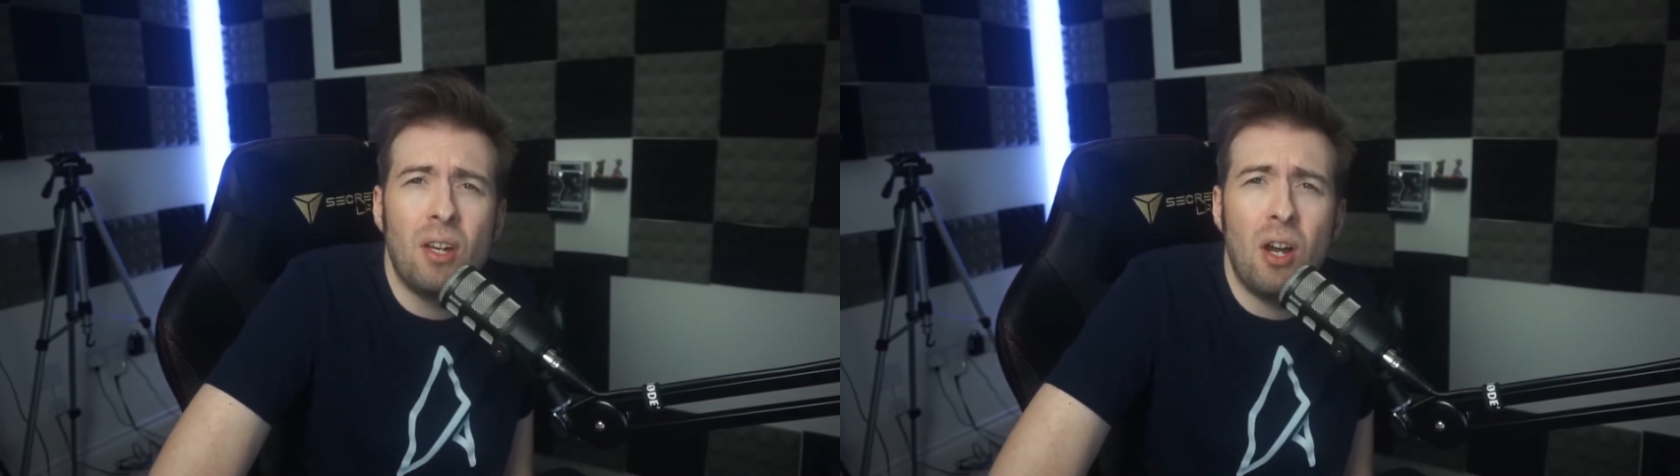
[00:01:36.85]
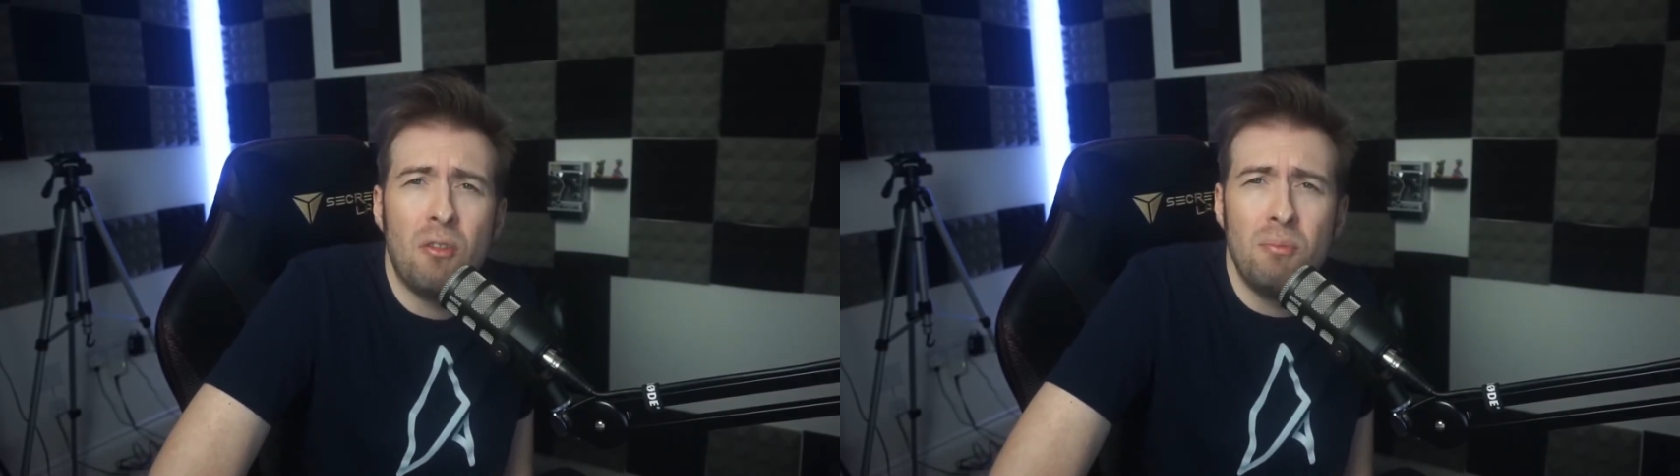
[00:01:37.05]

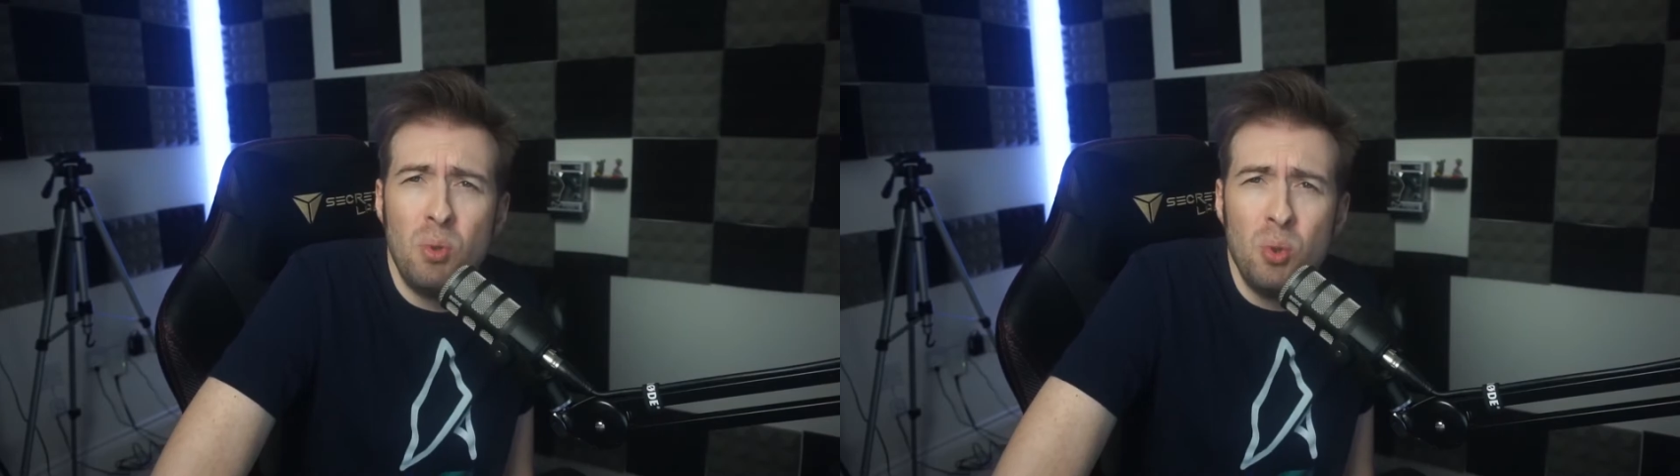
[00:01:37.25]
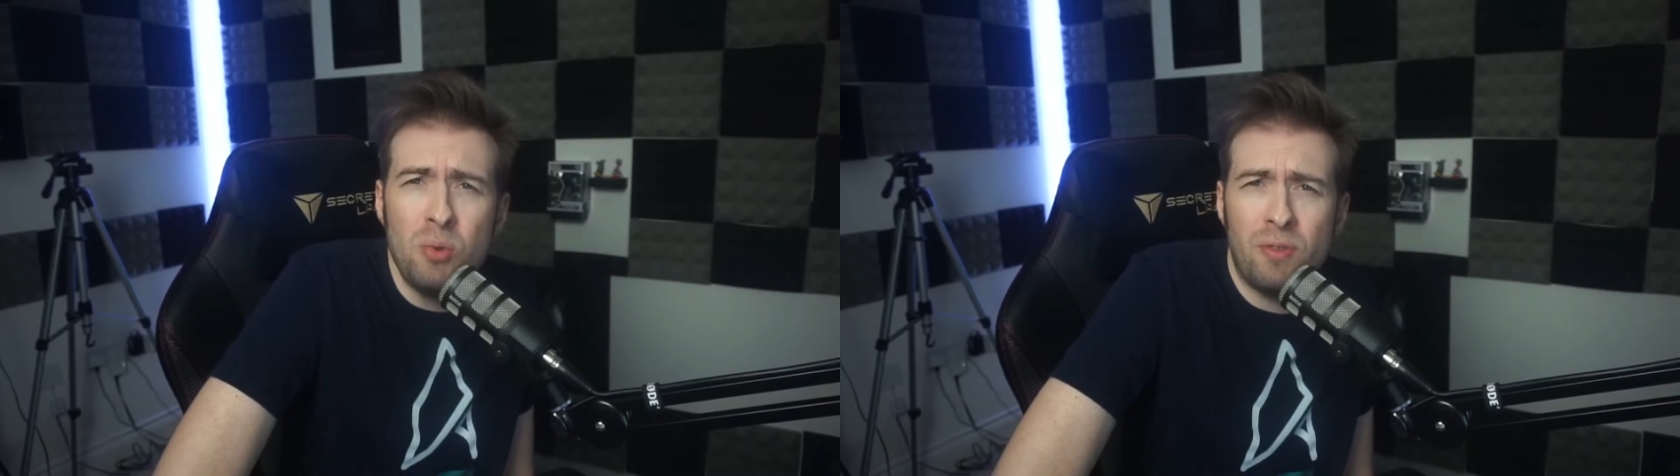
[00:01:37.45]
half
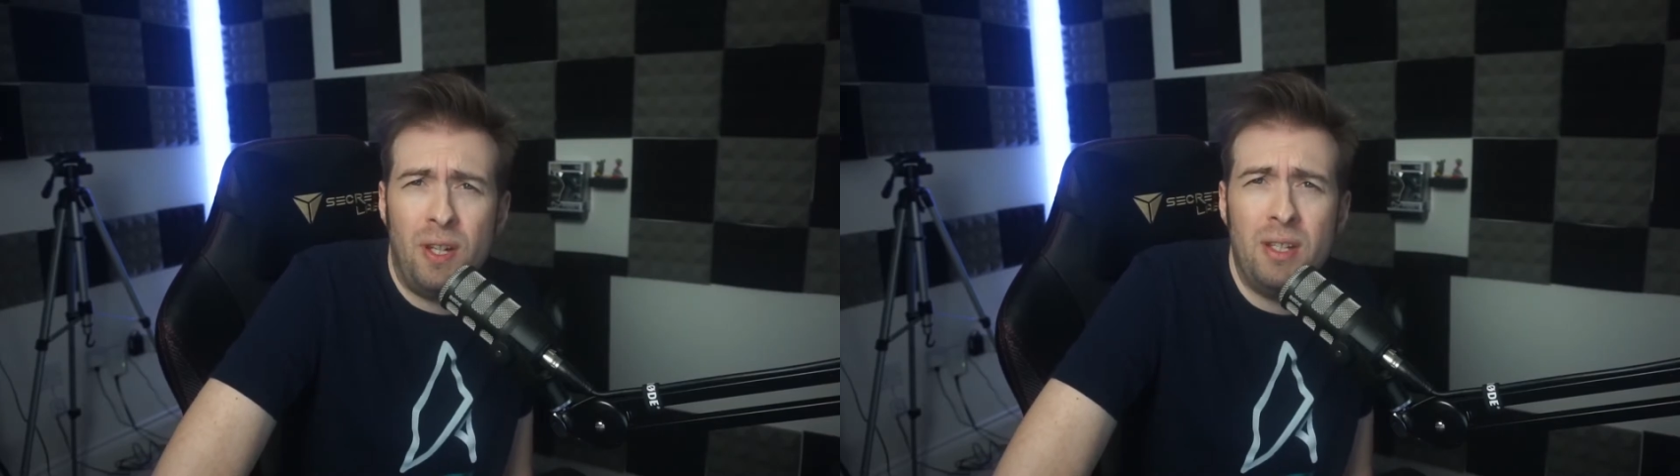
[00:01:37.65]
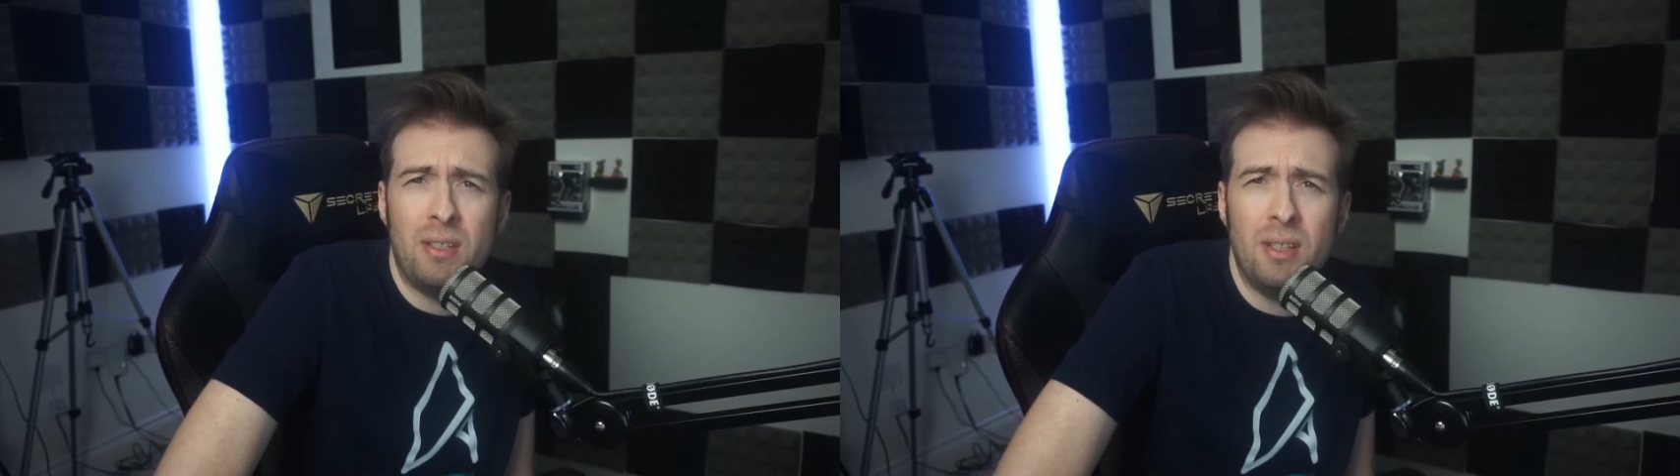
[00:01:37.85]
mooned
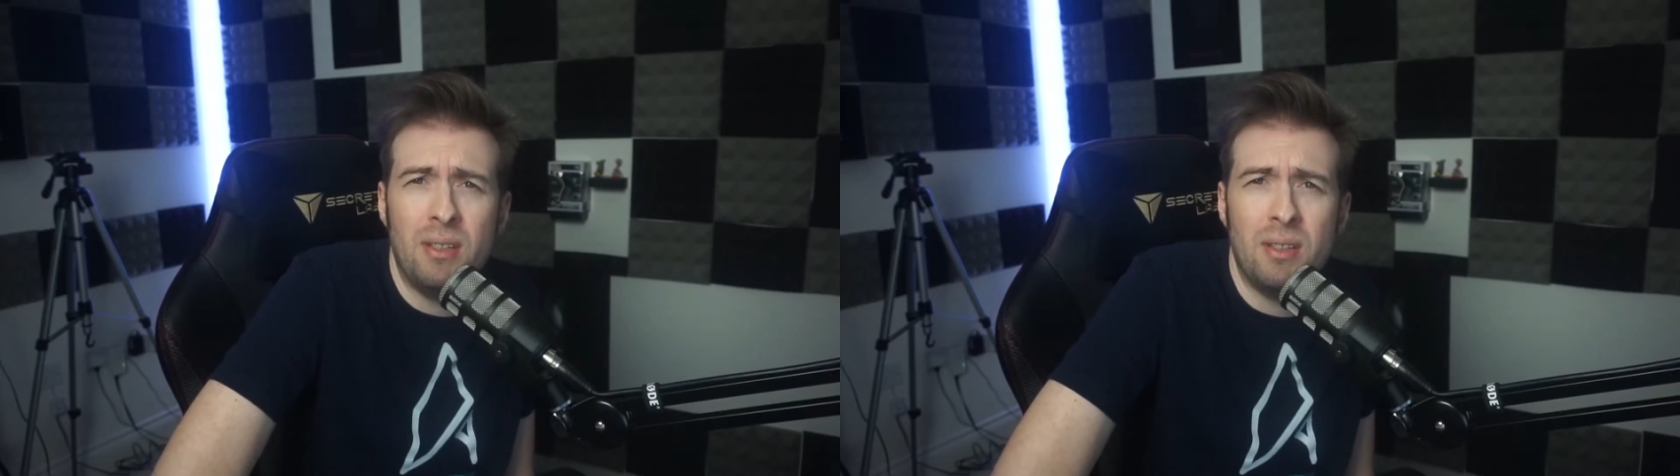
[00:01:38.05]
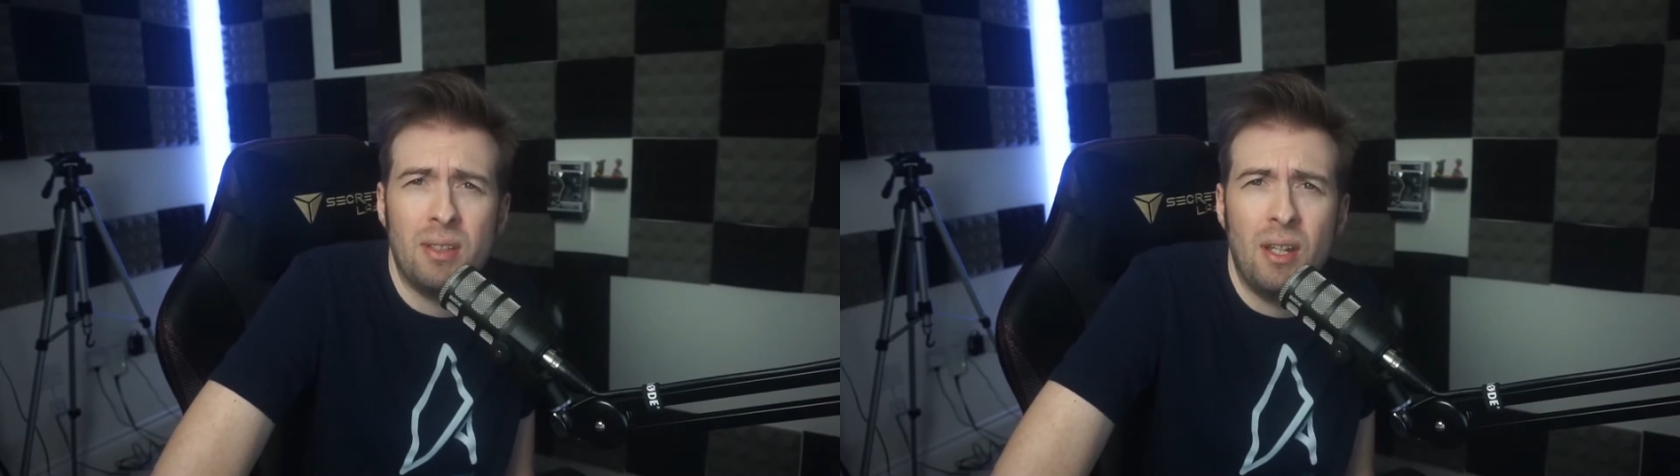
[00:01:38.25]
faces.